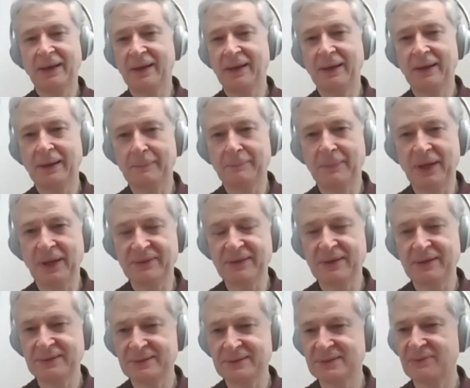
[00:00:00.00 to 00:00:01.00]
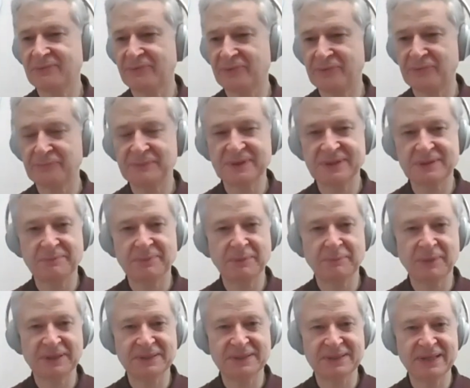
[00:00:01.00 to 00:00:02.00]
Um, I think I suffer from this a bit
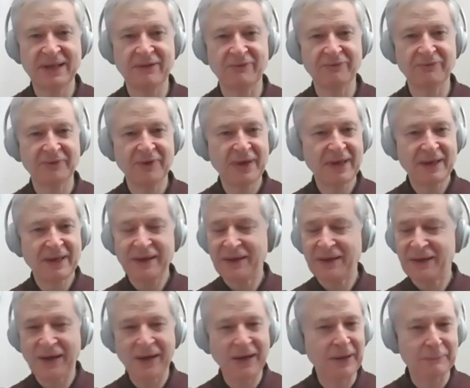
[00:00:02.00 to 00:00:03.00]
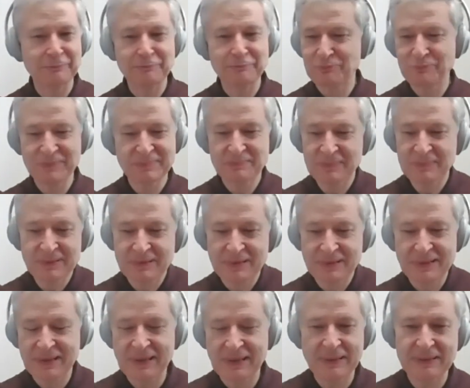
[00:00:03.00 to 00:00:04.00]
myself. Um,
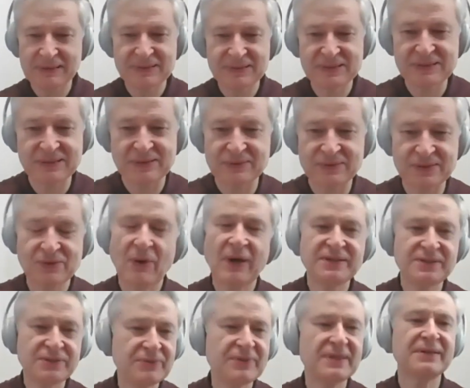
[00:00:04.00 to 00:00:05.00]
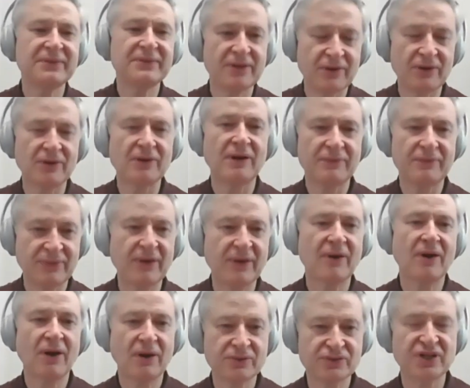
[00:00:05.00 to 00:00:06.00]
so I do think there are, there
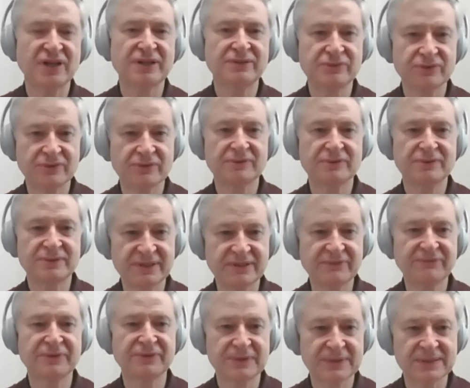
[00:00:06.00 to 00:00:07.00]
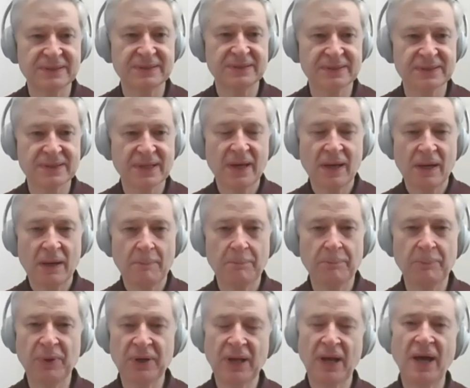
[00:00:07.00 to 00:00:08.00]
are gender differences,
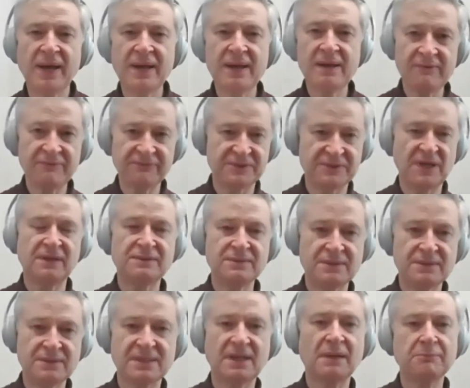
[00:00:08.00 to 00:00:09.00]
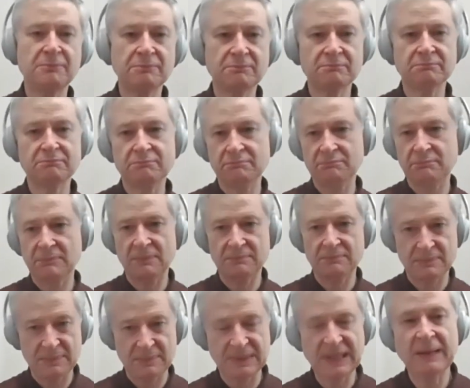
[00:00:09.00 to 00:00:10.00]
but I have done some
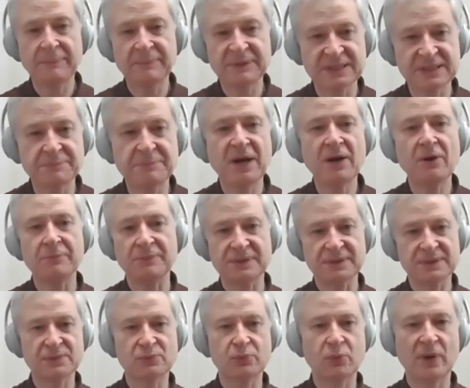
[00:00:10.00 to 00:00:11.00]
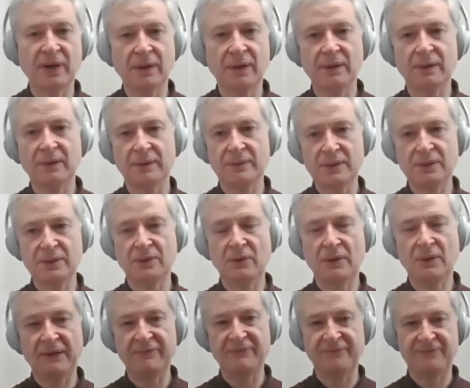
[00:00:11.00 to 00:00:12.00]
lab experiments where you know
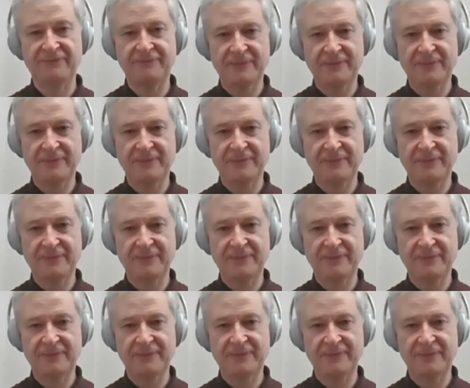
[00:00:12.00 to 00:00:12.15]
I've